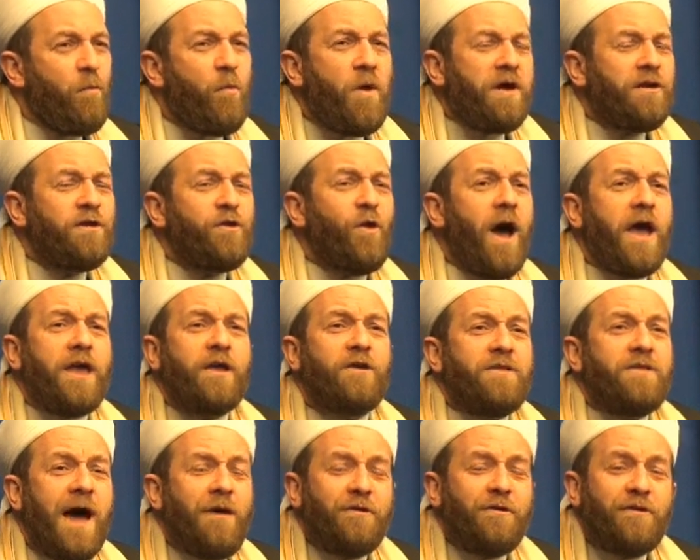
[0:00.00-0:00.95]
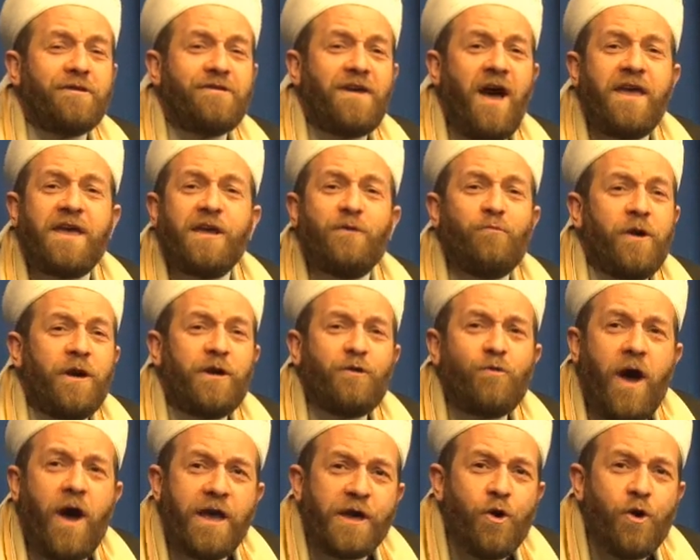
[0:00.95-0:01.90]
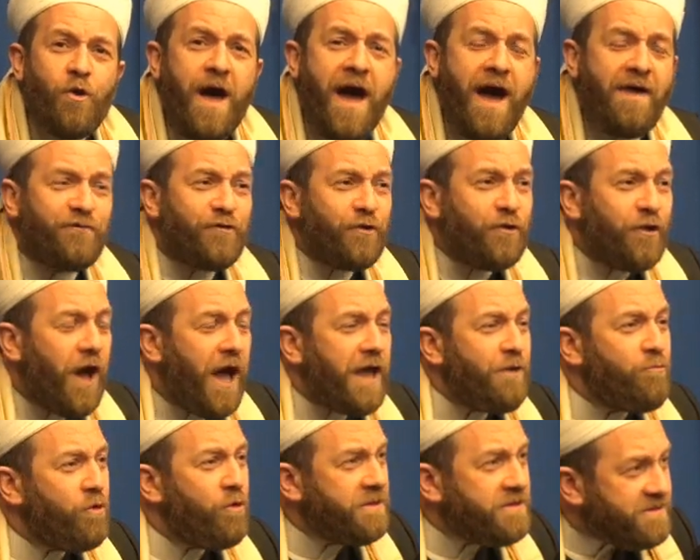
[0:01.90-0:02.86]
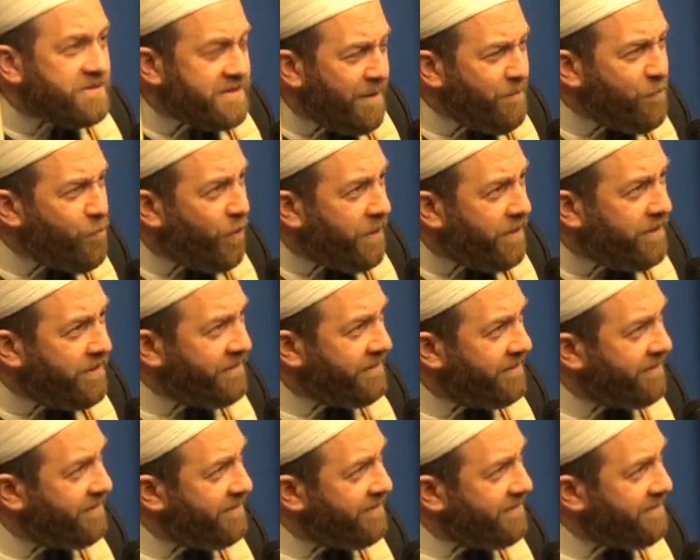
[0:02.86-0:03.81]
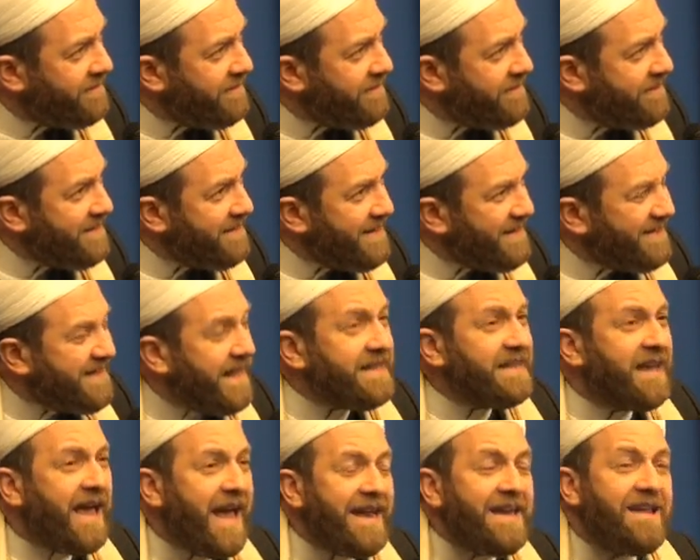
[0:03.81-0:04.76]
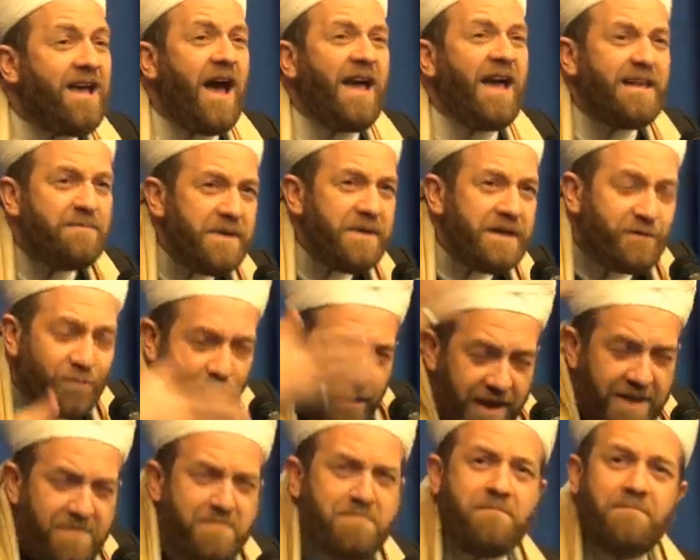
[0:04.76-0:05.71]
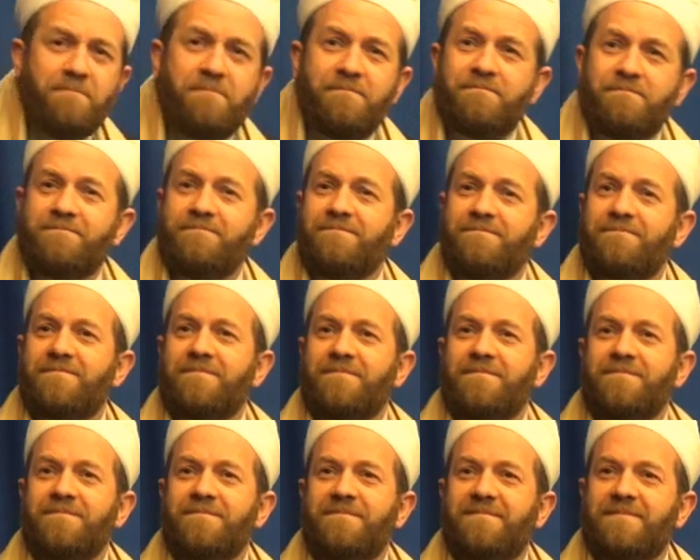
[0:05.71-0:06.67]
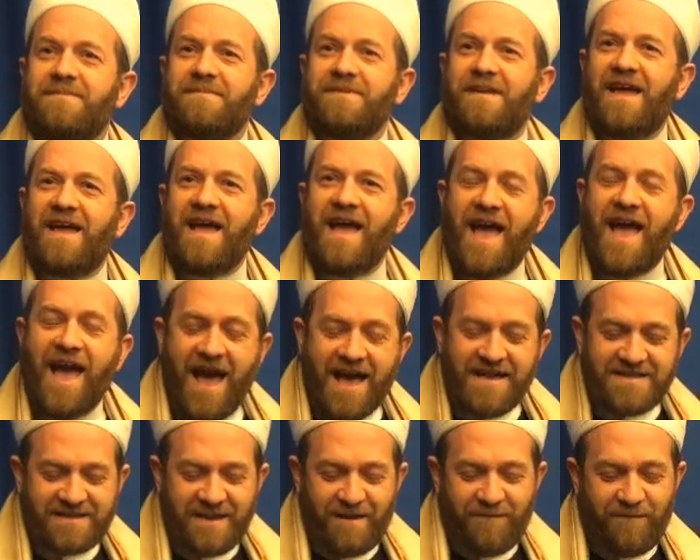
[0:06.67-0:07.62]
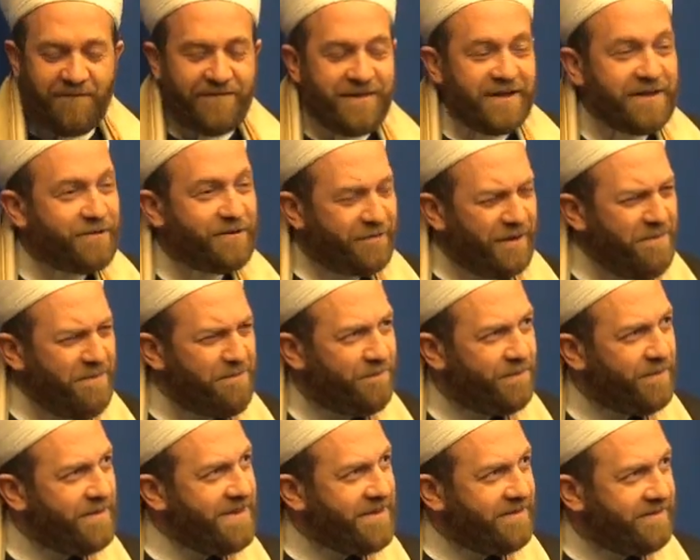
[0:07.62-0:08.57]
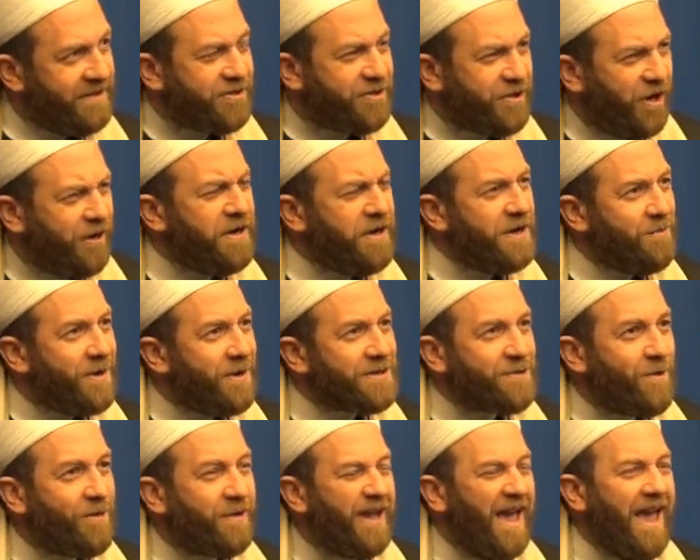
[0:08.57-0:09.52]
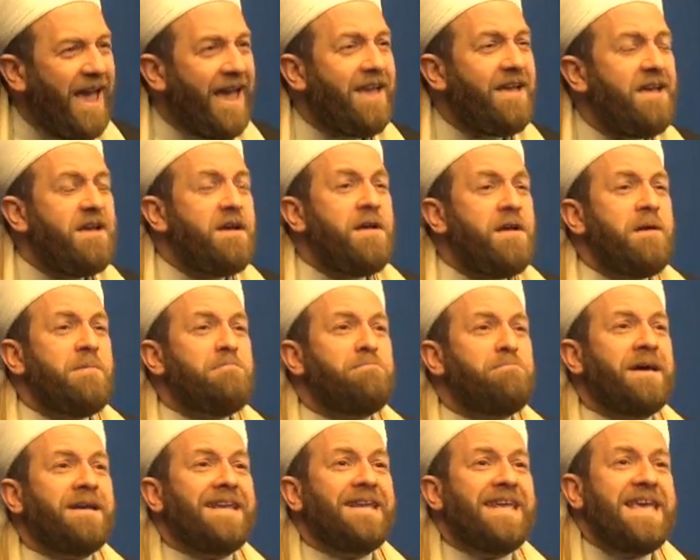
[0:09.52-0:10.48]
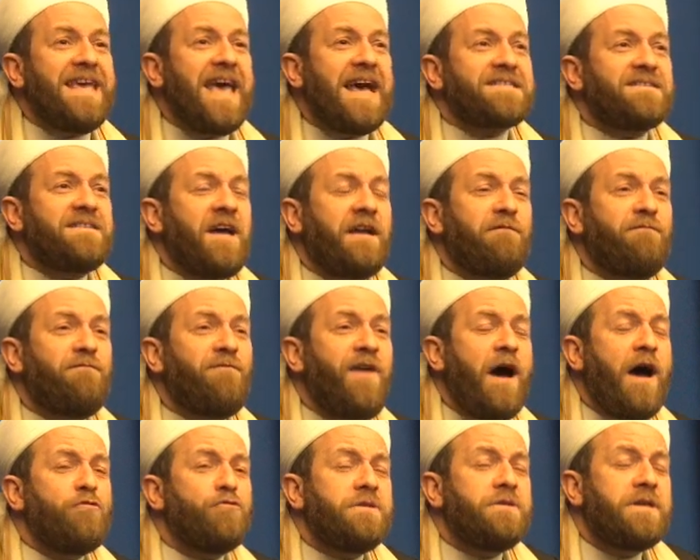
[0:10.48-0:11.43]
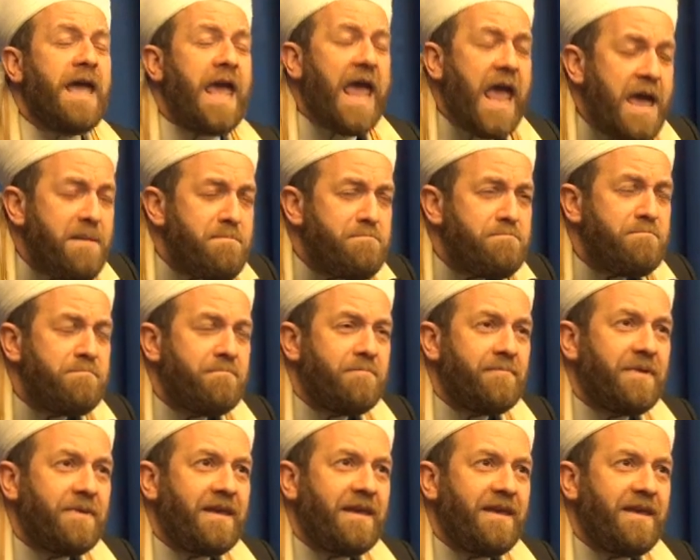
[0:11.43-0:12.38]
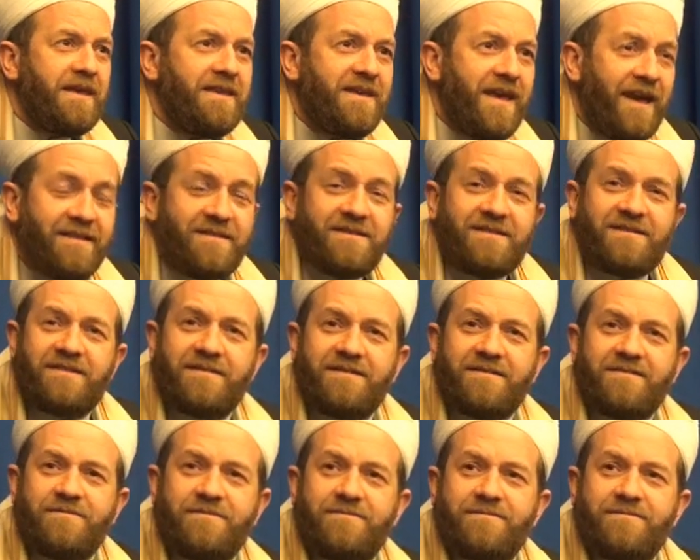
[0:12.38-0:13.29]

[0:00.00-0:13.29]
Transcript: Where do I, now you're dying, where do I go after you? I want someone that can guide me to him. As if the trip, the journey was okay, but he has not found him yet.